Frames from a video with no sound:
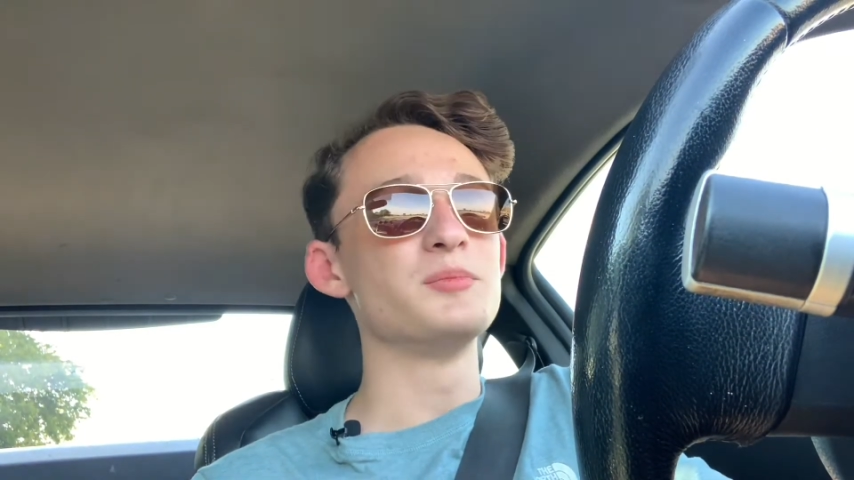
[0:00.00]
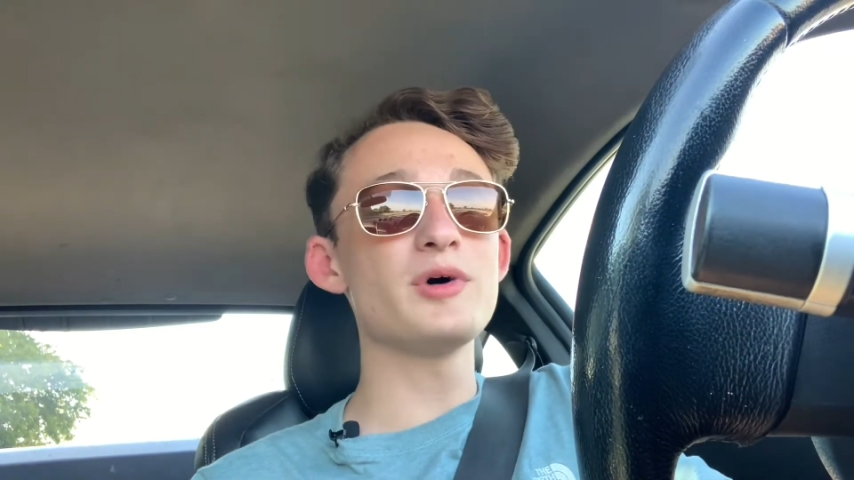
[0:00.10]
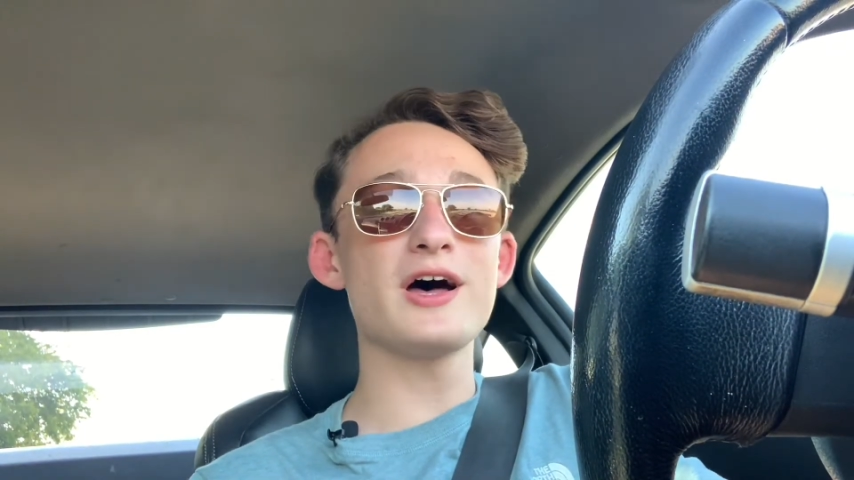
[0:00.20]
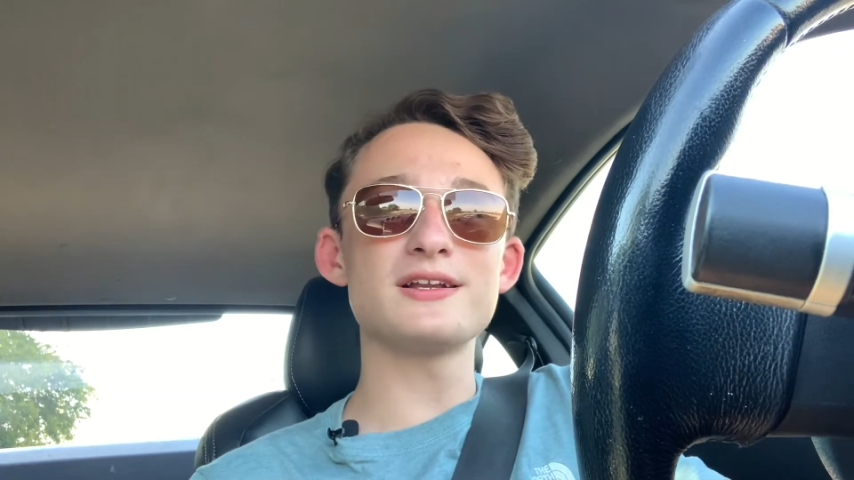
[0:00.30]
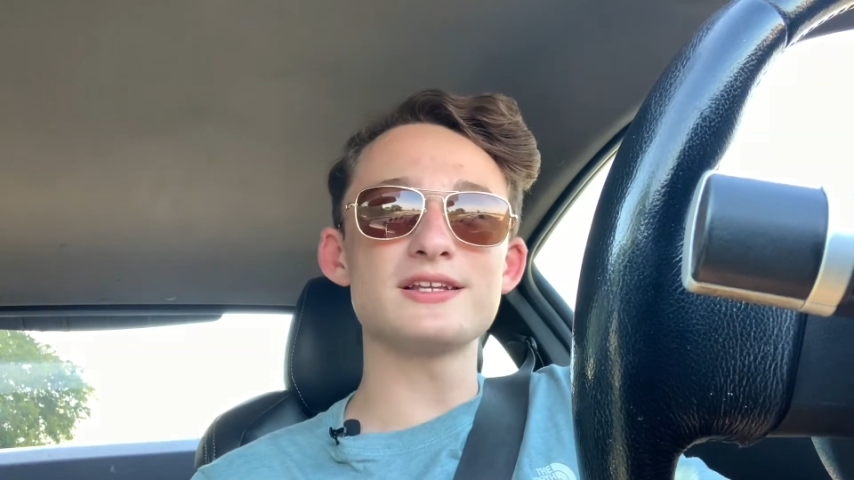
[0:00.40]

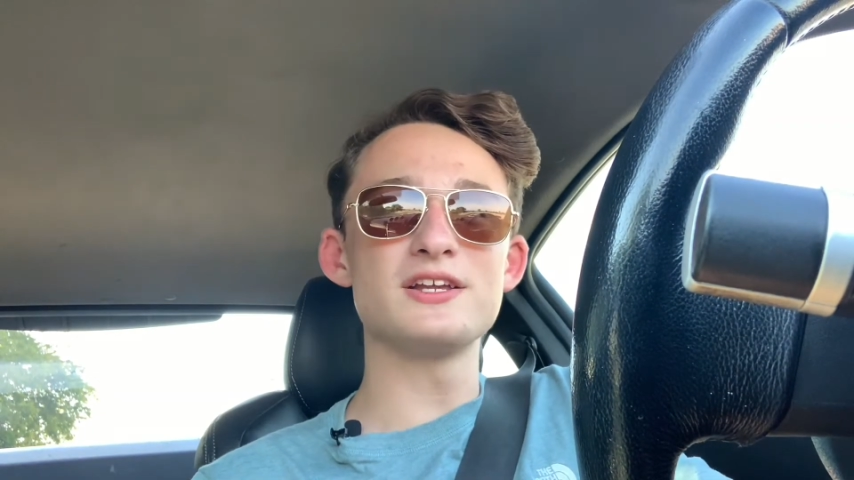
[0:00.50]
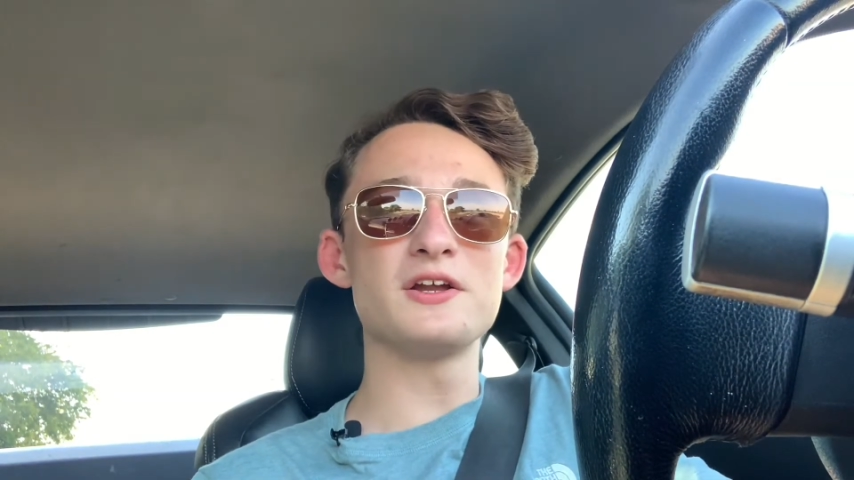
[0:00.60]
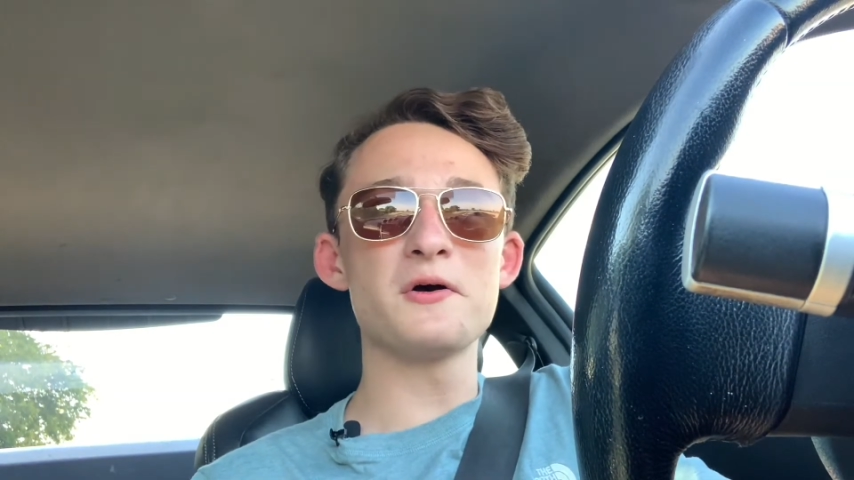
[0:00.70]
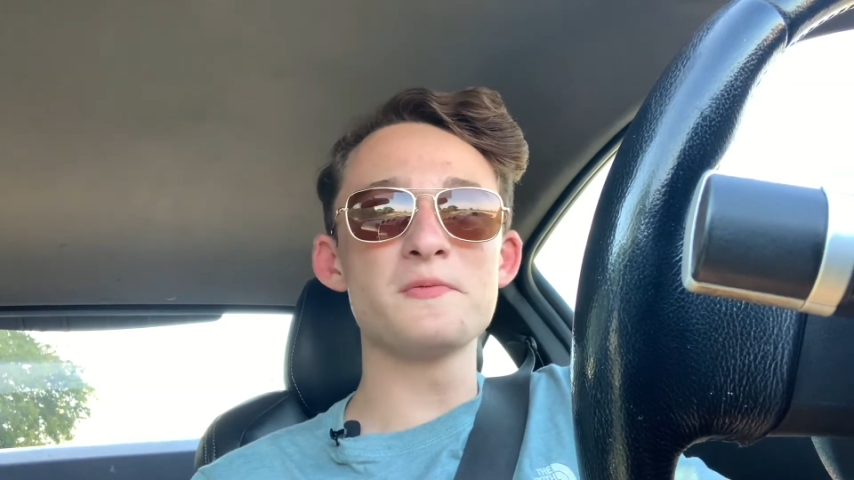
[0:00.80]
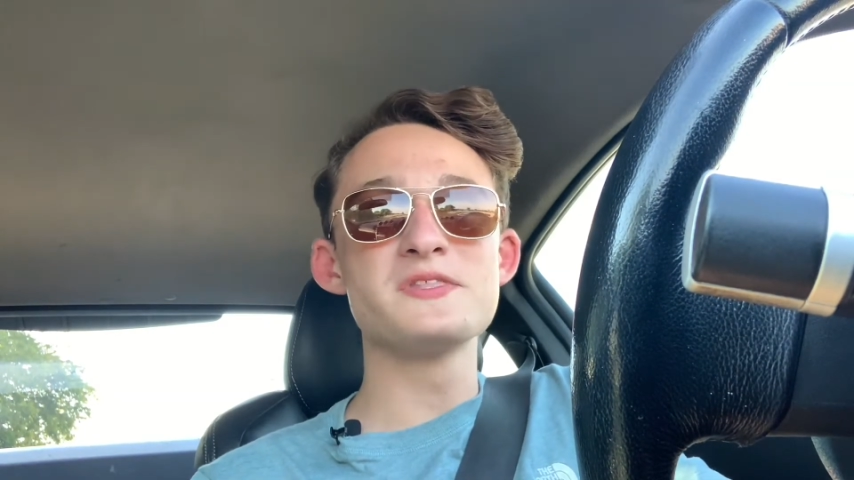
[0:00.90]
But, you
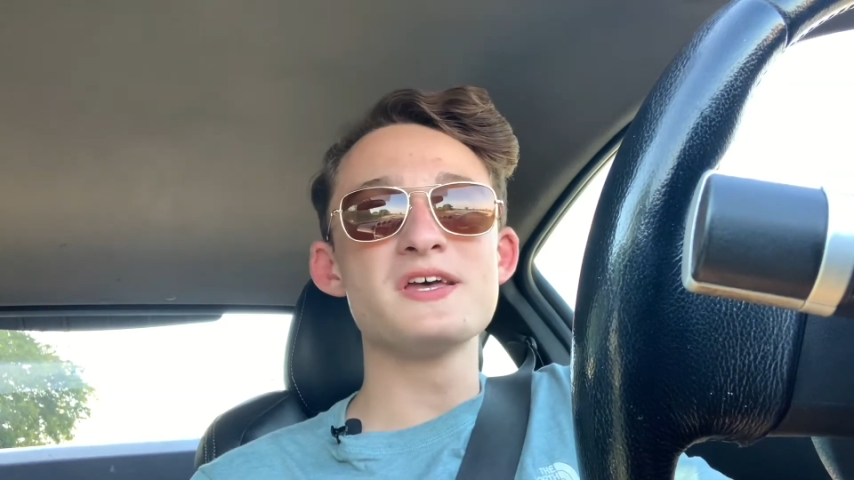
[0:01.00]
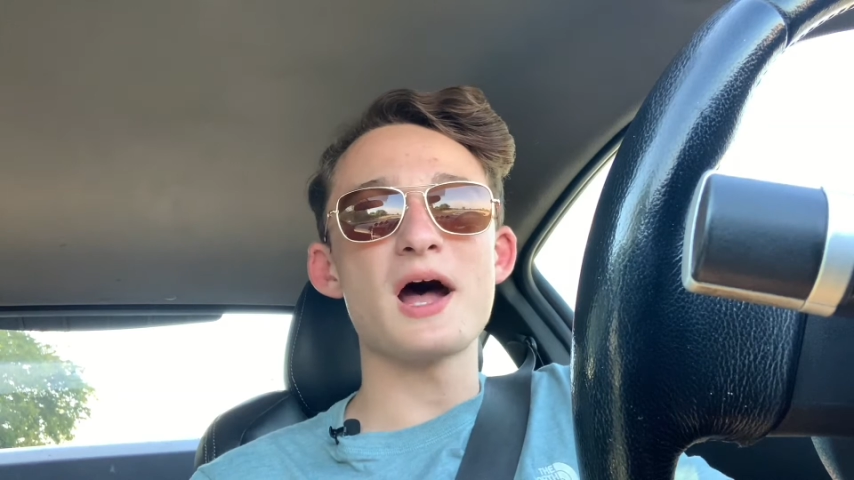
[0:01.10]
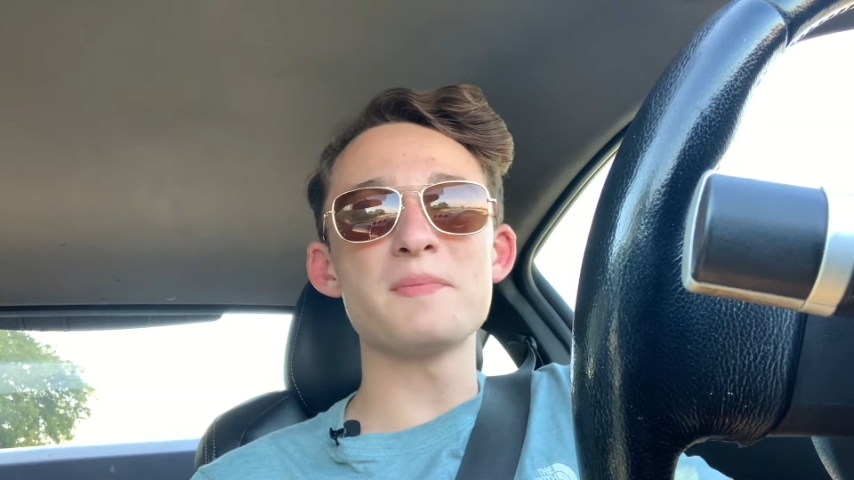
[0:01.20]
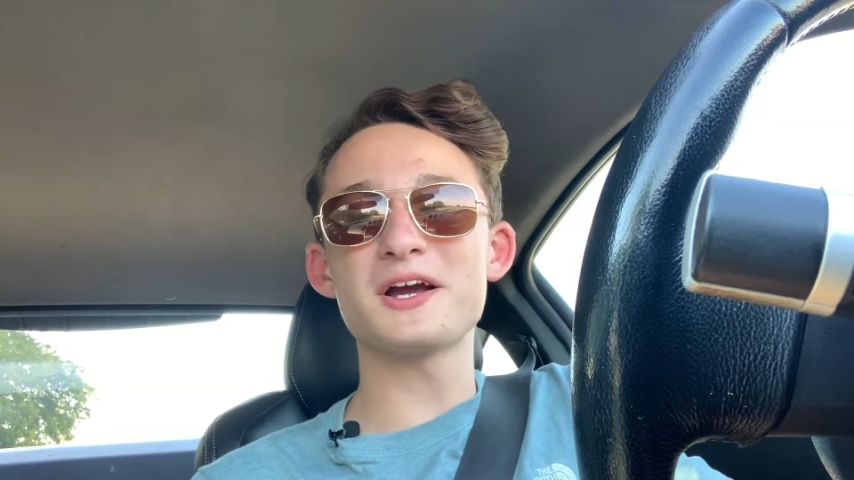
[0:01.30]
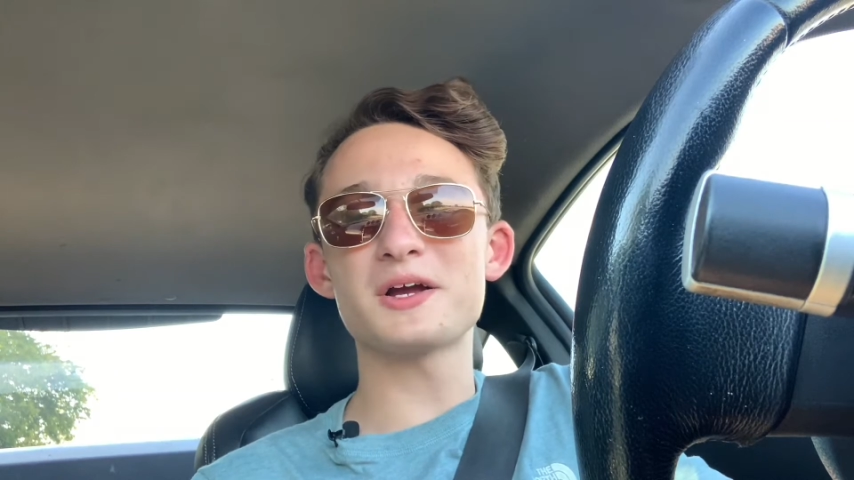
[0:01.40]
know,
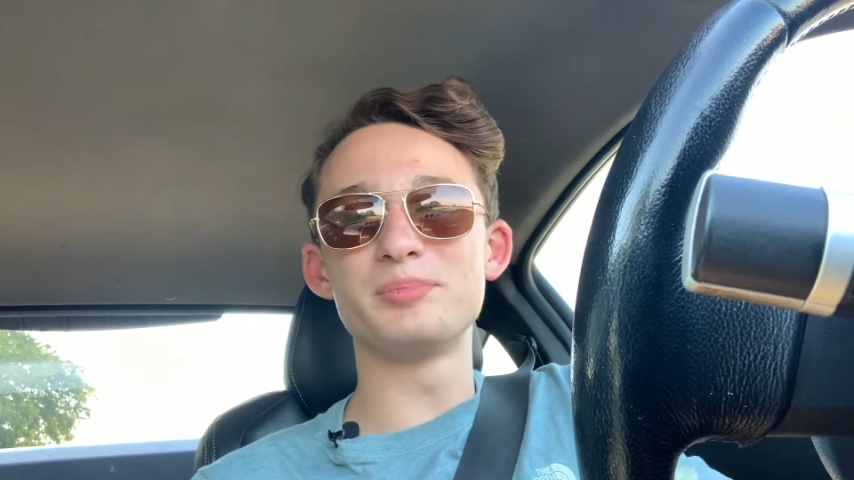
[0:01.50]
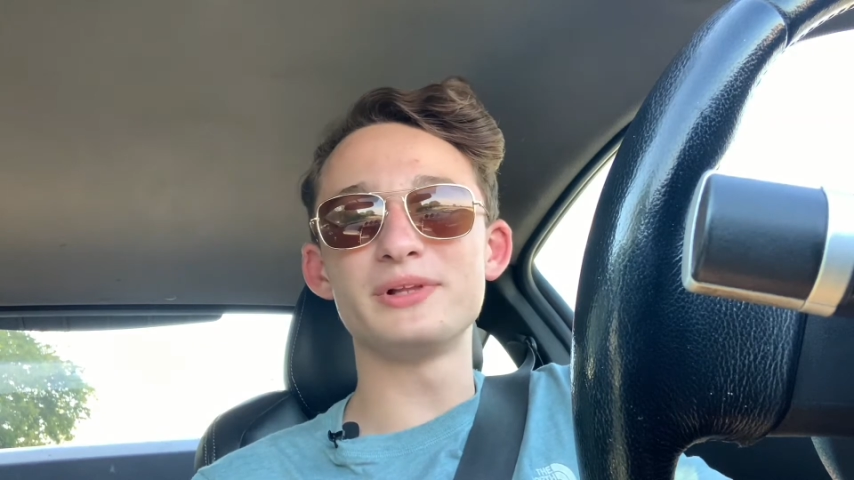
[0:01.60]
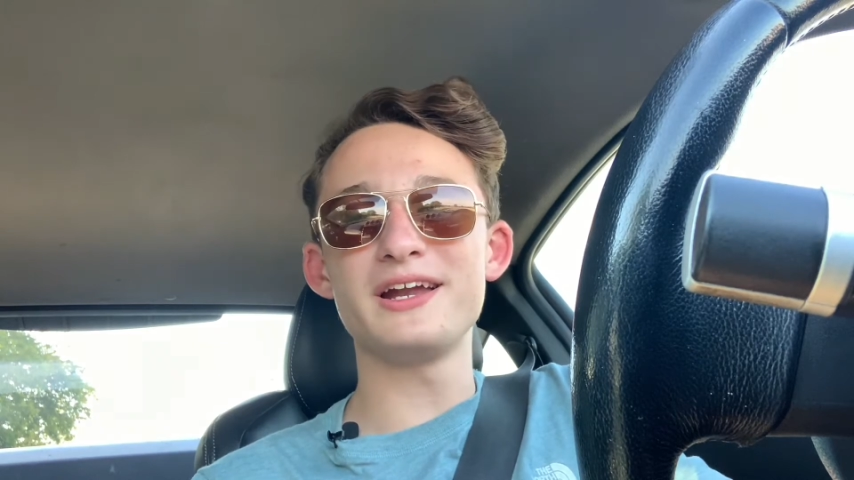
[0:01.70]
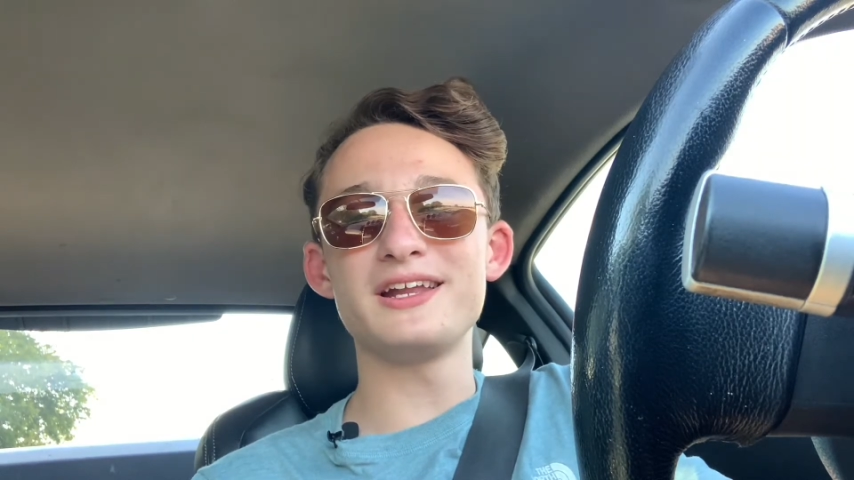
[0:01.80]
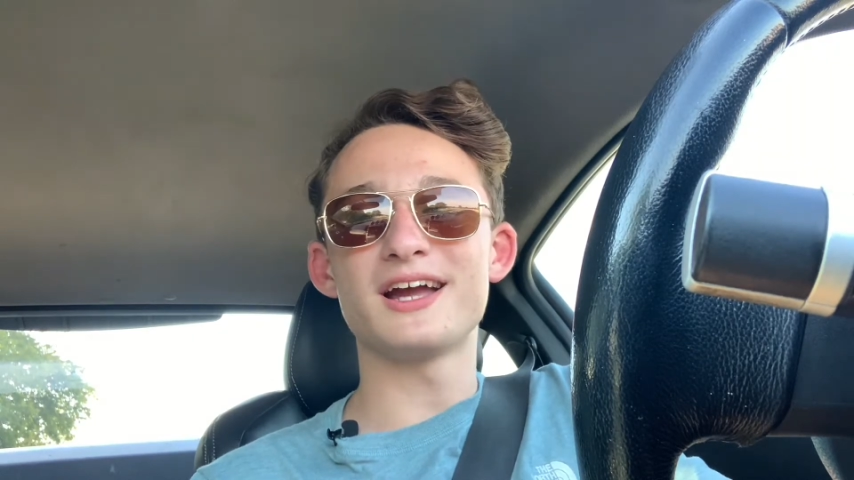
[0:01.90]
I'm not
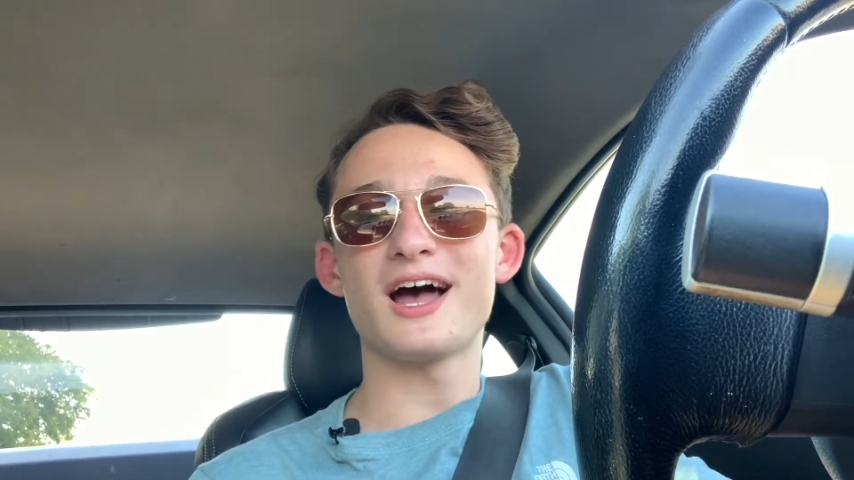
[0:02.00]
complaining.